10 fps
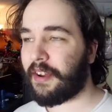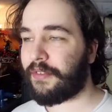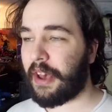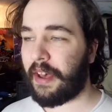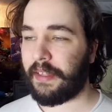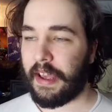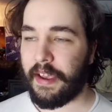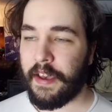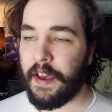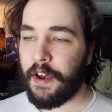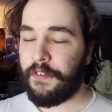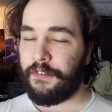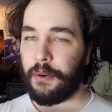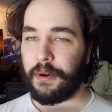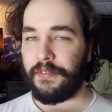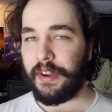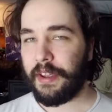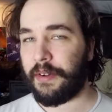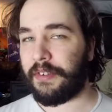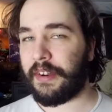I've got like 4
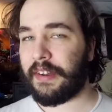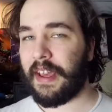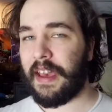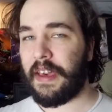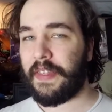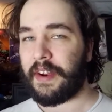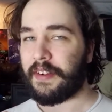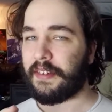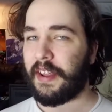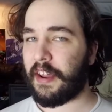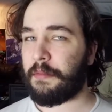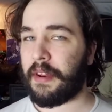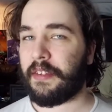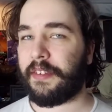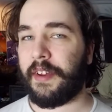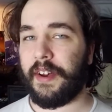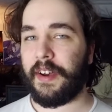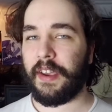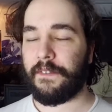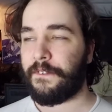videos in a day that are 10 minutes
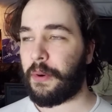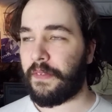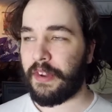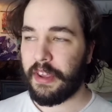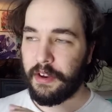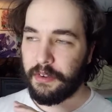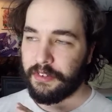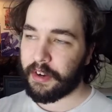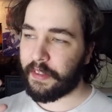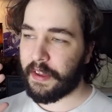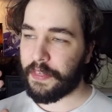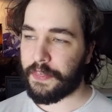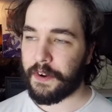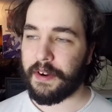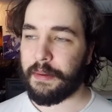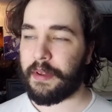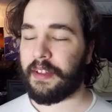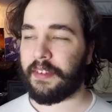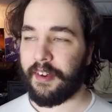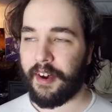long and 4 videos that are like 30
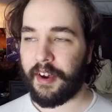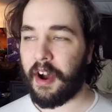minutes long.